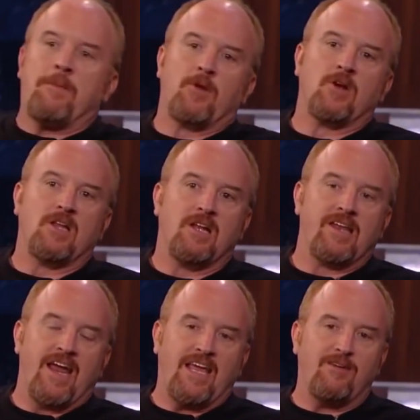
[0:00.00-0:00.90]
people are a little
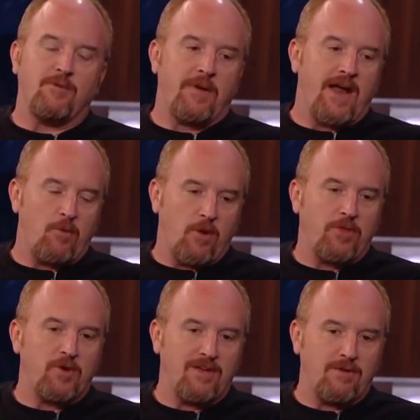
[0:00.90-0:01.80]
naive about it, what
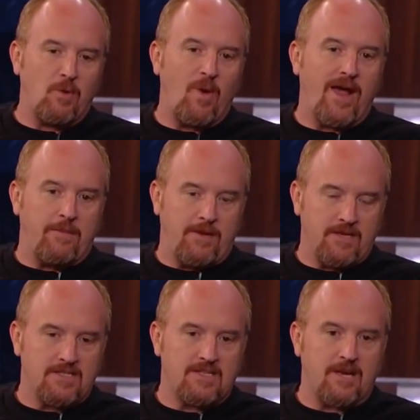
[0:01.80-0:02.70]
they're giving away,
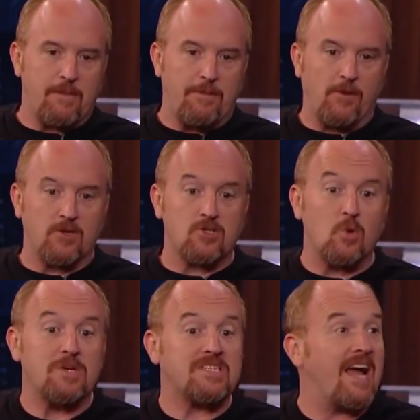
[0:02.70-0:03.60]
because like people are
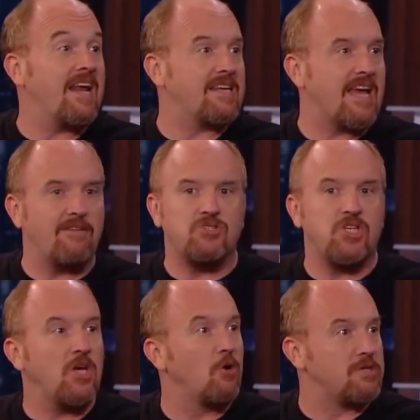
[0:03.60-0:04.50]
so excited to have
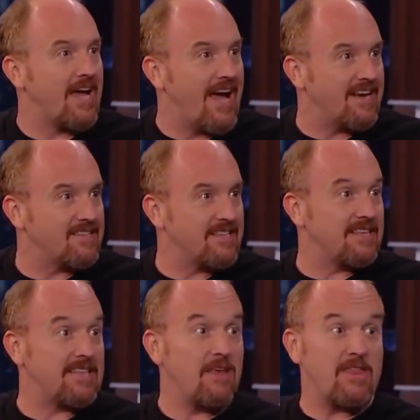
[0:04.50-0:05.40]
geotags.
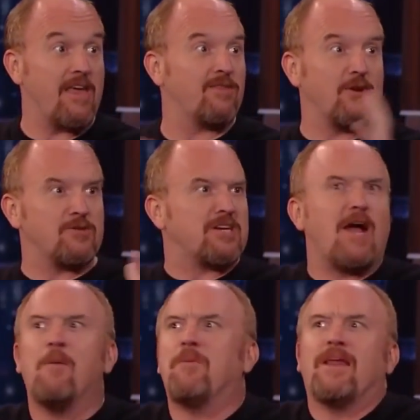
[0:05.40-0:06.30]
There's a
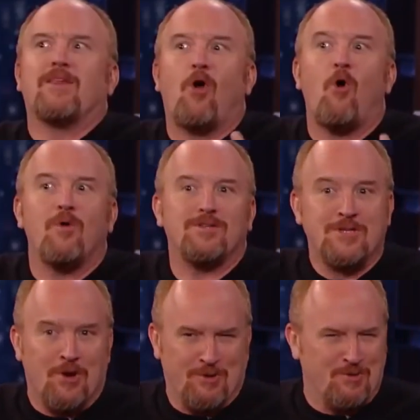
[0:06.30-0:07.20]
company that always
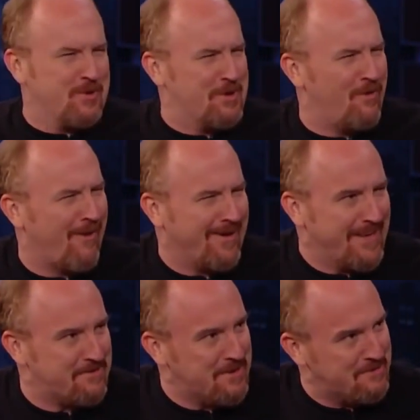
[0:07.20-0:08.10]
knows where you are.
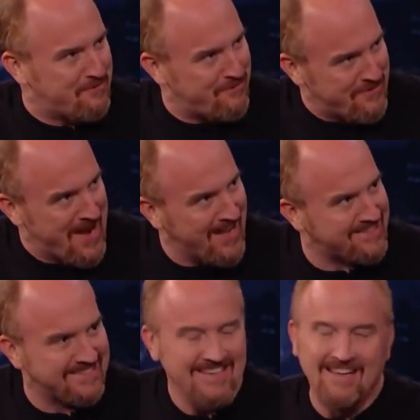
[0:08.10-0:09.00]
Like, what are you,
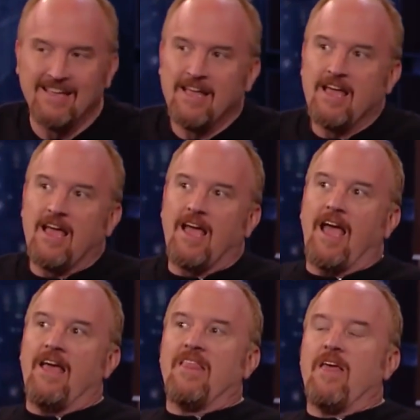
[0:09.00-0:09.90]
nuts? Yeah.
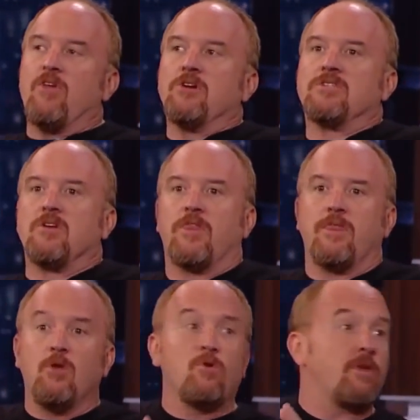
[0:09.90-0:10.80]
And there's a
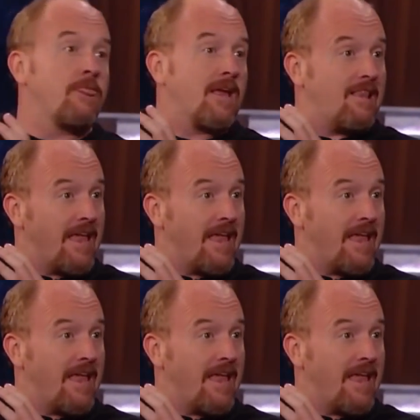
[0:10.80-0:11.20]
new thing, the